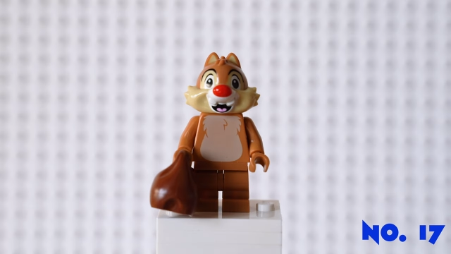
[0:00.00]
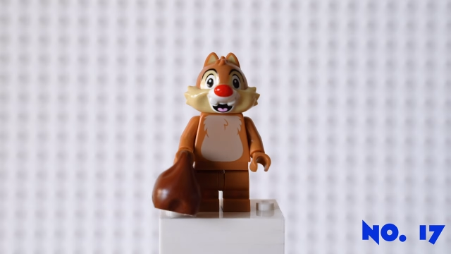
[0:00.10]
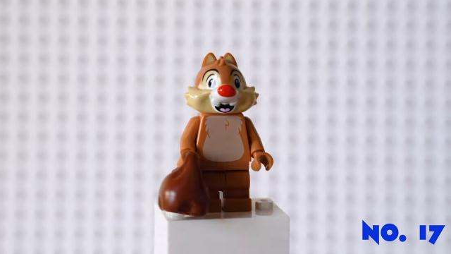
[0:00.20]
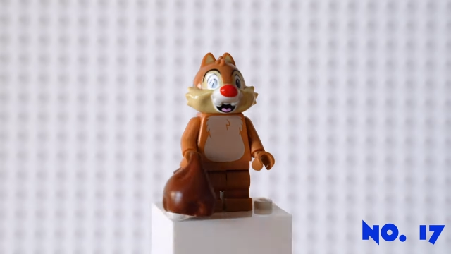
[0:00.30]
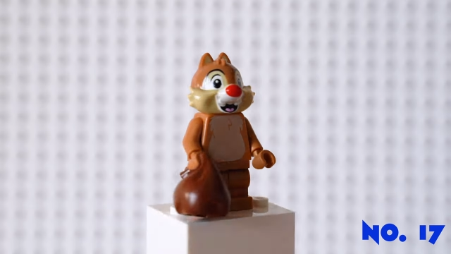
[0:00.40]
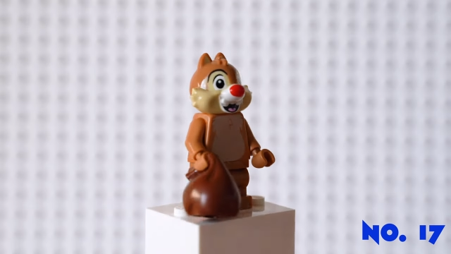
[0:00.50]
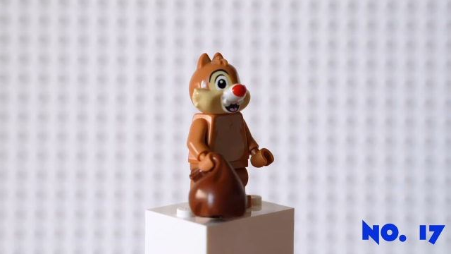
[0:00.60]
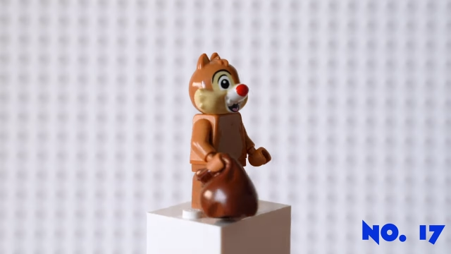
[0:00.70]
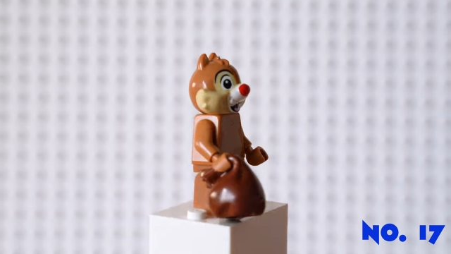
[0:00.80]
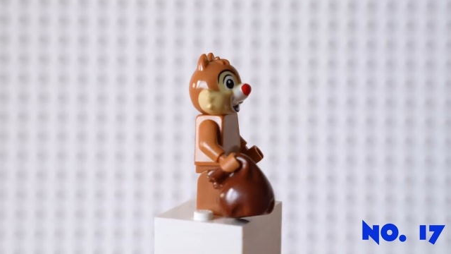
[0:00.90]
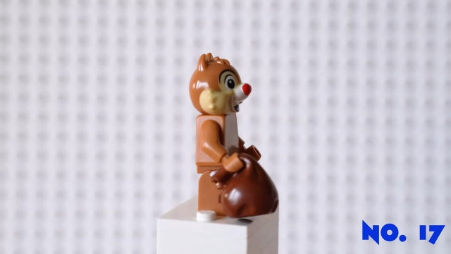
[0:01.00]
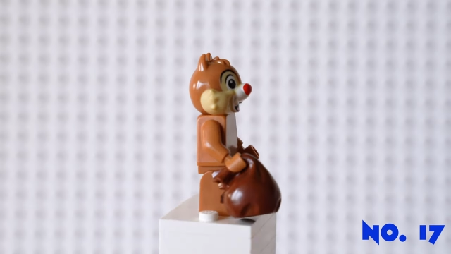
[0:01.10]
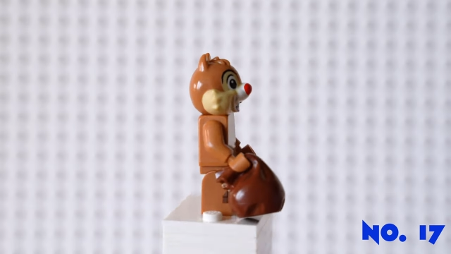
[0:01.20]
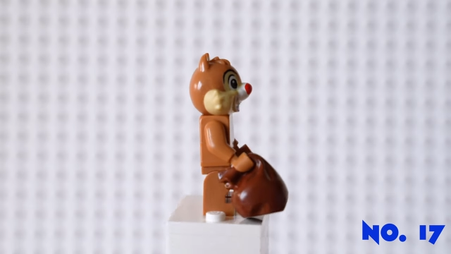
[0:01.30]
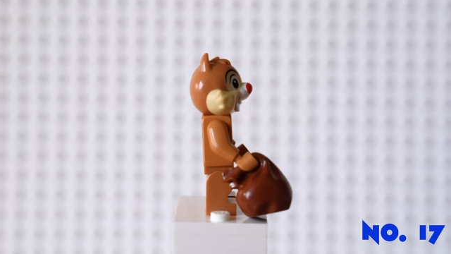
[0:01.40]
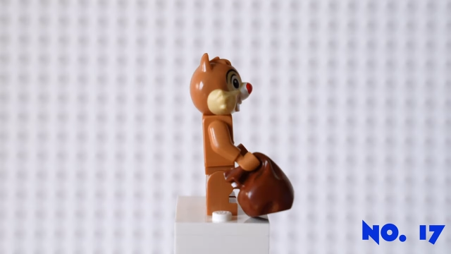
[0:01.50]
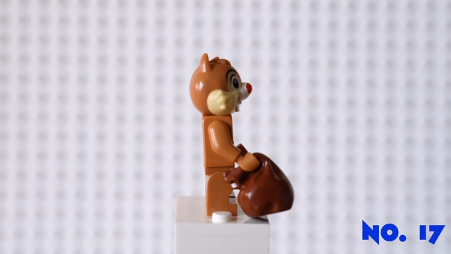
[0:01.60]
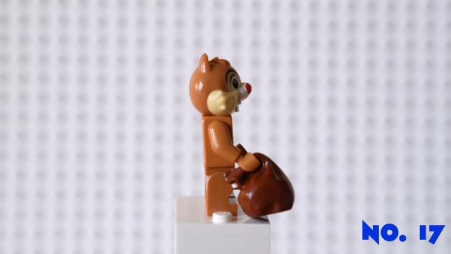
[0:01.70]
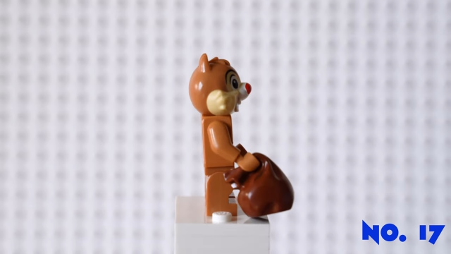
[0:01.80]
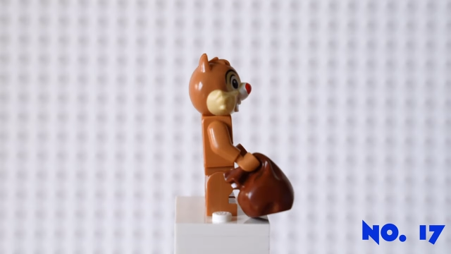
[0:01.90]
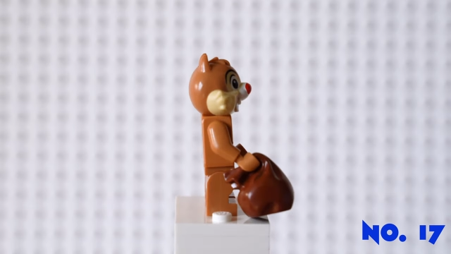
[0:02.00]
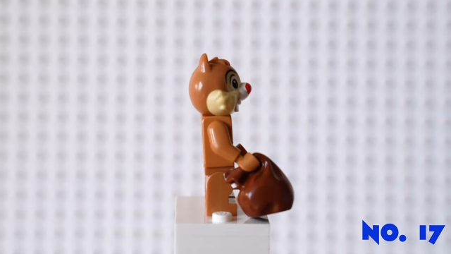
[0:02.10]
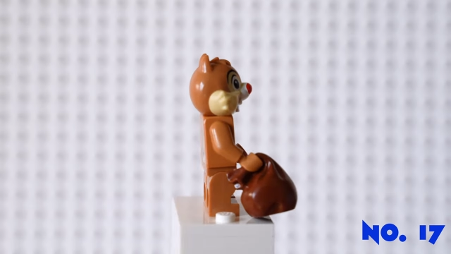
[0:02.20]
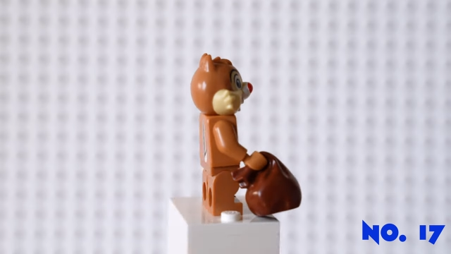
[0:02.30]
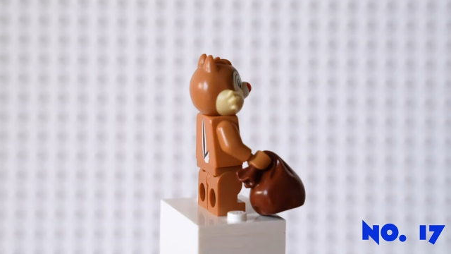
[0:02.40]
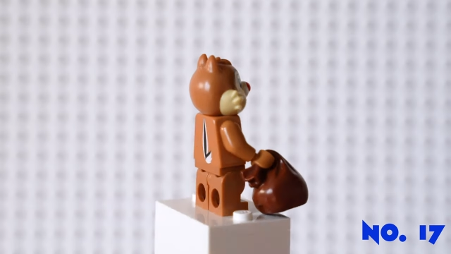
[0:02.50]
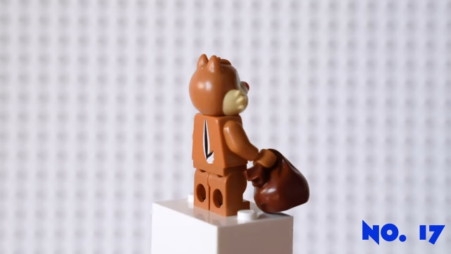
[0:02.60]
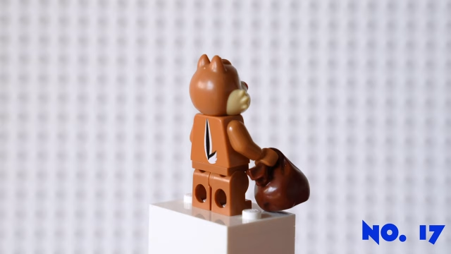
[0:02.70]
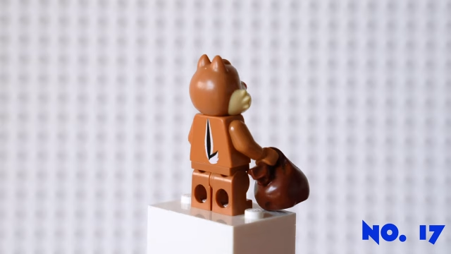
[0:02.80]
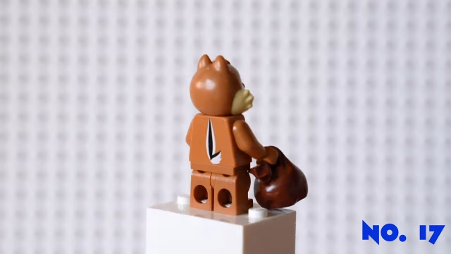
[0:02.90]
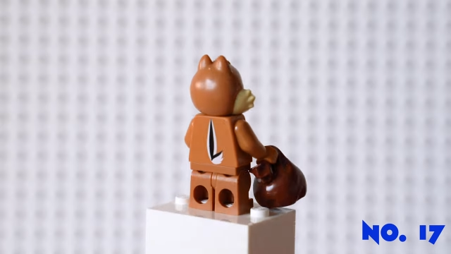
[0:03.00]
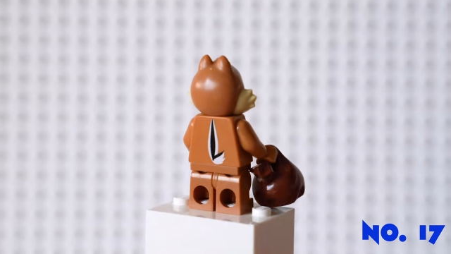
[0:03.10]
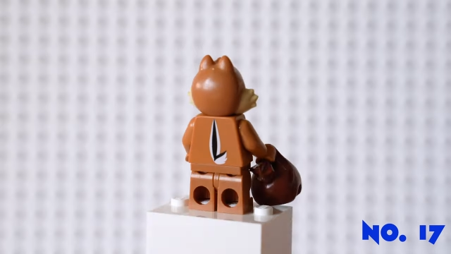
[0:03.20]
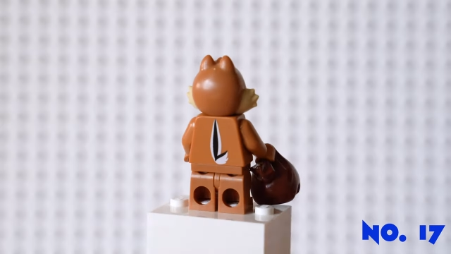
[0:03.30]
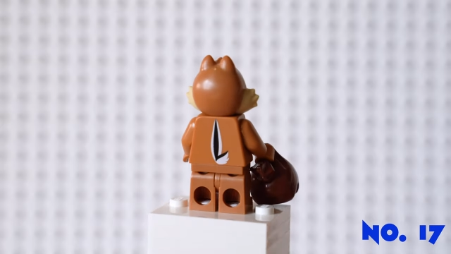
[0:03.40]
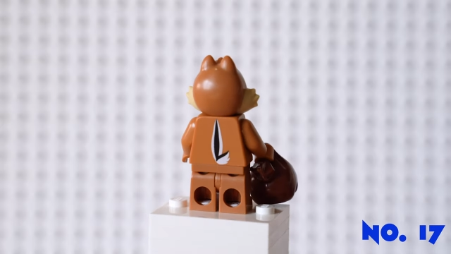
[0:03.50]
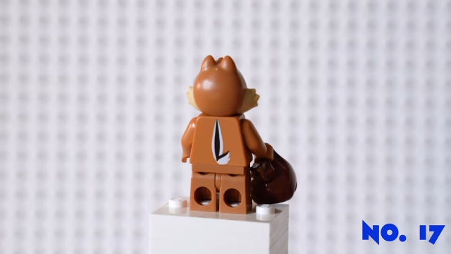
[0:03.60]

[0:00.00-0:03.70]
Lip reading: (no speaker visible)